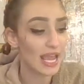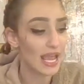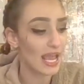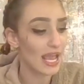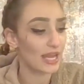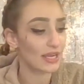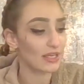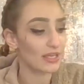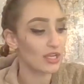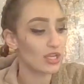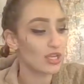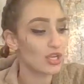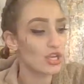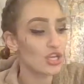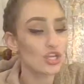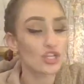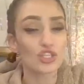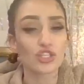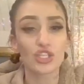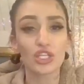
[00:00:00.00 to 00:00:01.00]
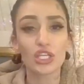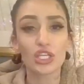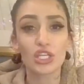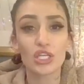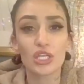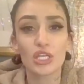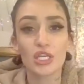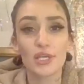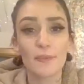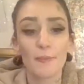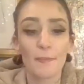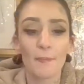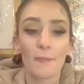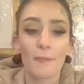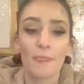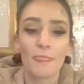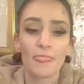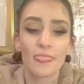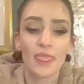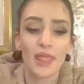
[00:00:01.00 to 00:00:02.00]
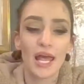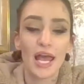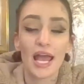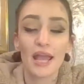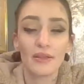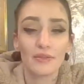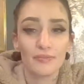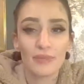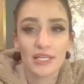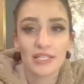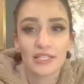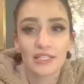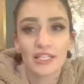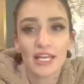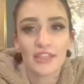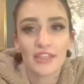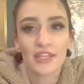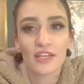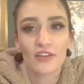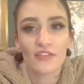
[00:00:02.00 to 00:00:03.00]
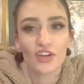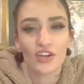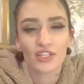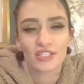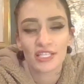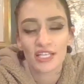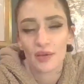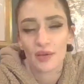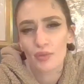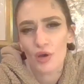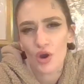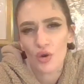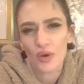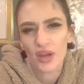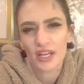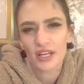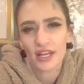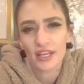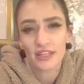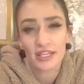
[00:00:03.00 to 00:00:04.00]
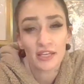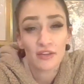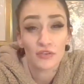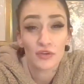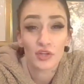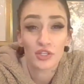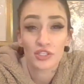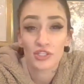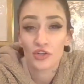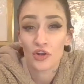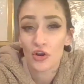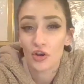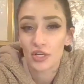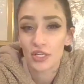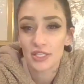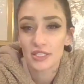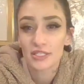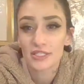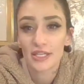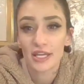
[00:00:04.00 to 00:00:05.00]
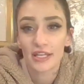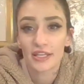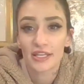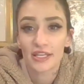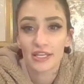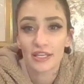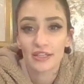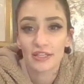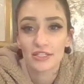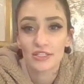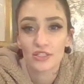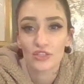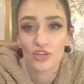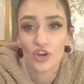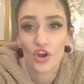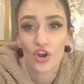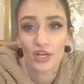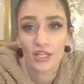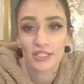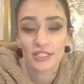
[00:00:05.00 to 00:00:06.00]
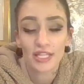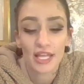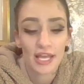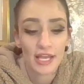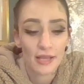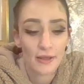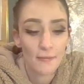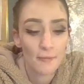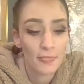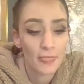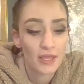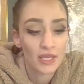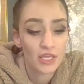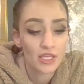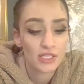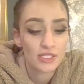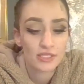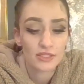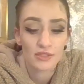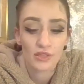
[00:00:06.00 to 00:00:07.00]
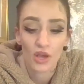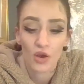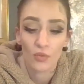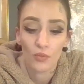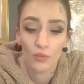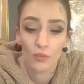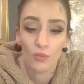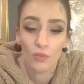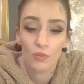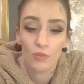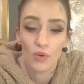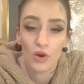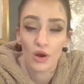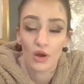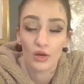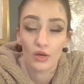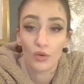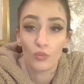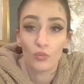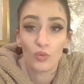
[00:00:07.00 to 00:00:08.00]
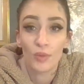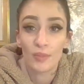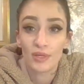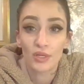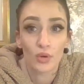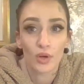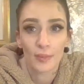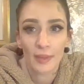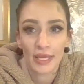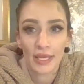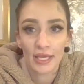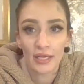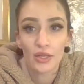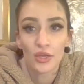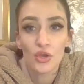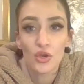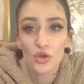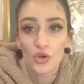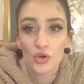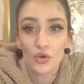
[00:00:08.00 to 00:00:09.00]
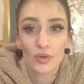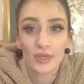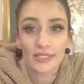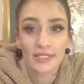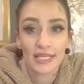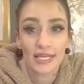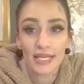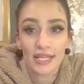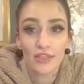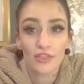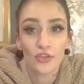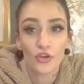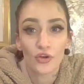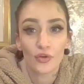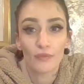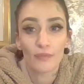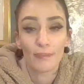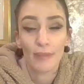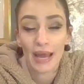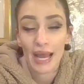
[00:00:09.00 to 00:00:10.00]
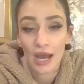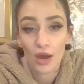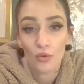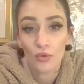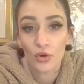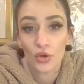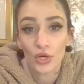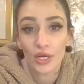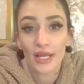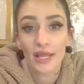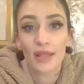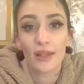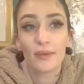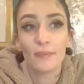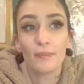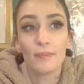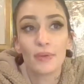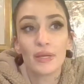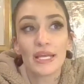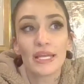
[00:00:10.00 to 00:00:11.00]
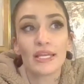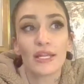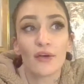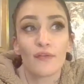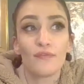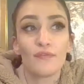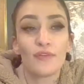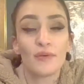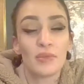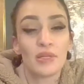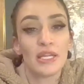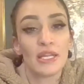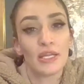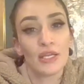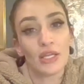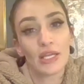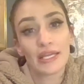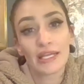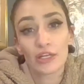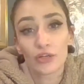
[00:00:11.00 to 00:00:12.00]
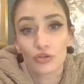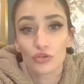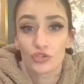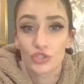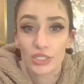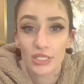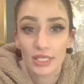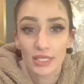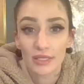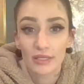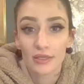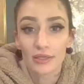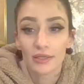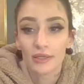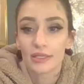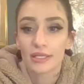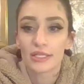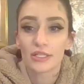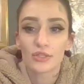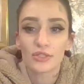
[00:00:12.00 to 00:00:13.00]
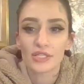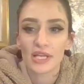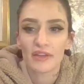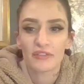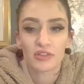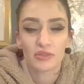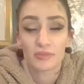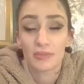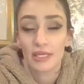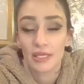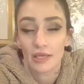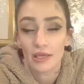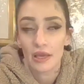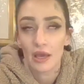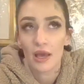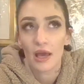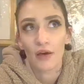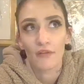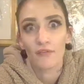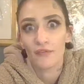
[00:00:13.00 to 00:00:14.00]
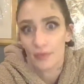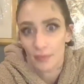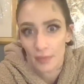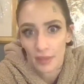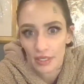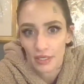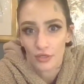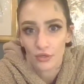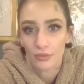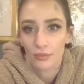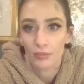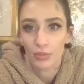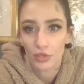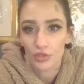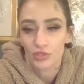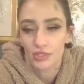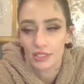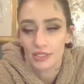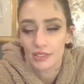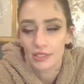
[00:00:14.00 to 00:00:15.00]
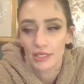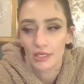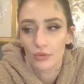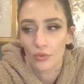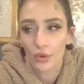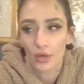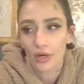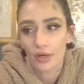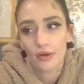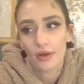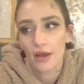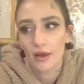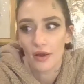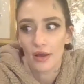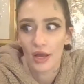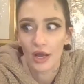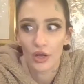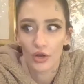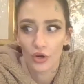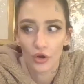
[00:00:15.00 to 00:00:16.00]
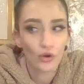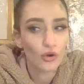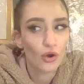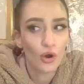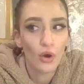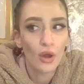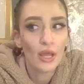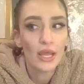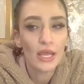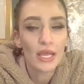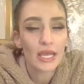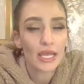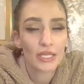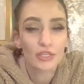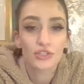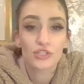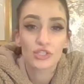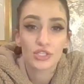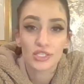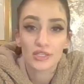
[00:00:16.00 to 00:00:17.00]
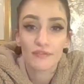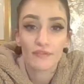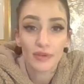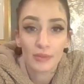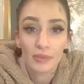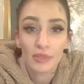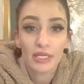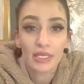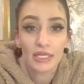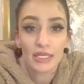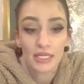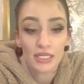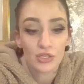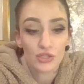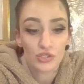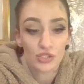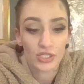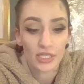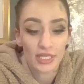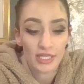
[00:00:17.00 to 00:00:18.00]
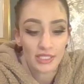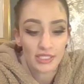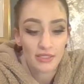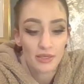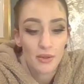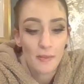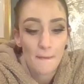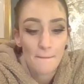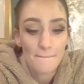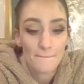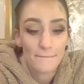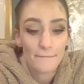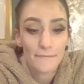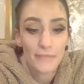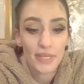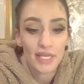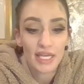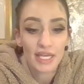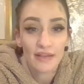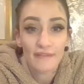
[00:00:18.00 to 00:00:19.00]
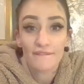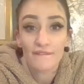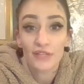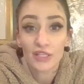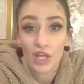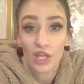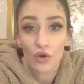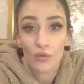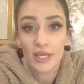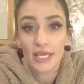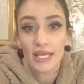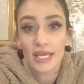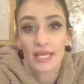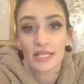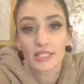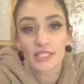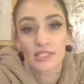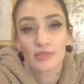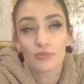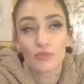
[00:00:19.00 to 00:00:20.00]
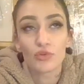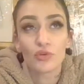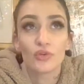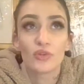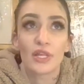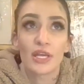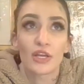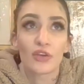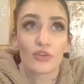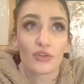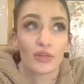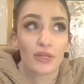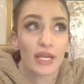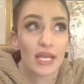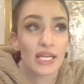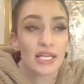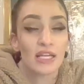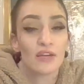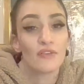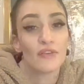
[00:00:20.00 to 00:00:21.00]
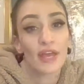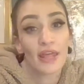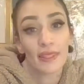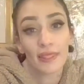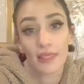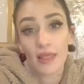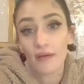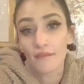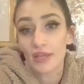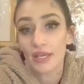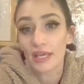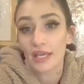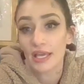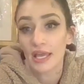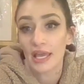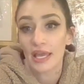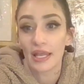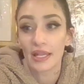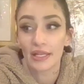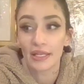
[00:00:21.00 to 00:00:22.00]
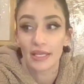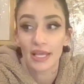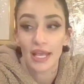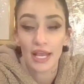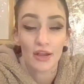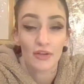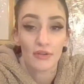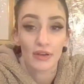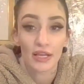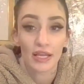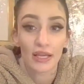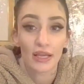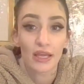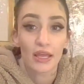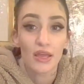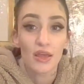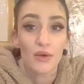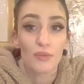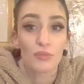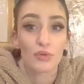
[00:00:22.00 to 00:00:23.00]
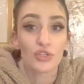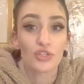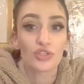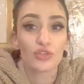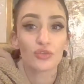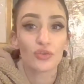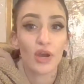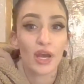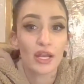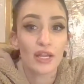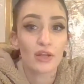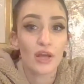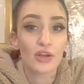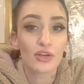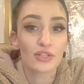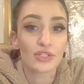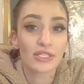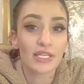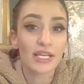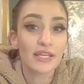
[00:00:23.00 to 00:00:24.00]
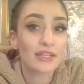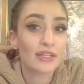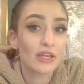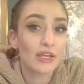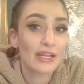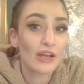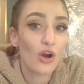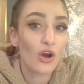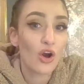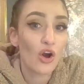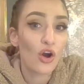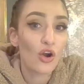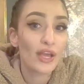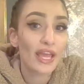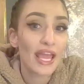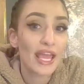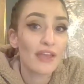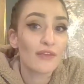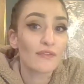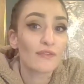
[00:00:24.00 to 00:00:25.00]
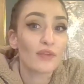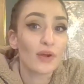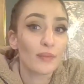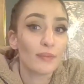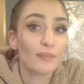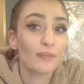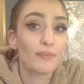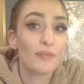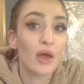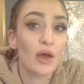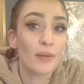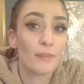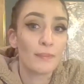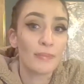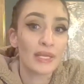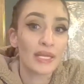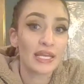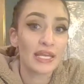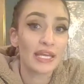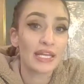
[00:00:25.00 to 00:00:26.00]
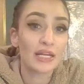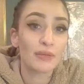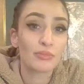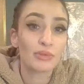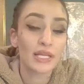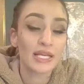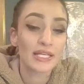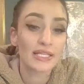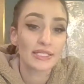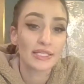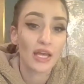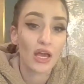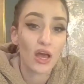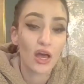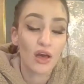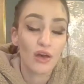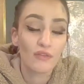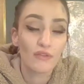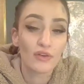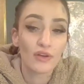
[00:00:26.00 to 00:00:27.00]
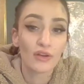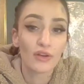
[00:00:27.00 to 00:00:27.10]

and she I, basically I think of her as like a poet. I think of her as an artist. I think of this card as like a, a woman or man who is in their power and but in a feminine energy. It doesn't have to be a feminine person or a girl. It's just a feminine energy. It's being flowy and smooth and creative and loving and caring. But you got to understand that it all came from uh, being in a place of